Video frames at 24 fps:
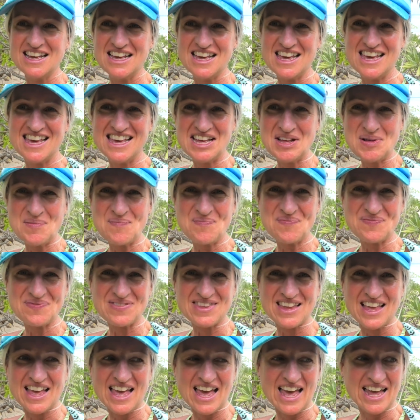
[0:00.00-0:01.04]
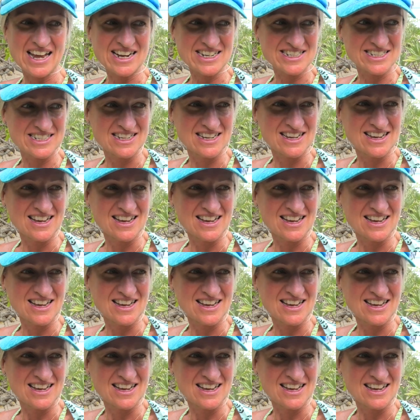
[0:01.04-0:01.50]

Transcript: here, and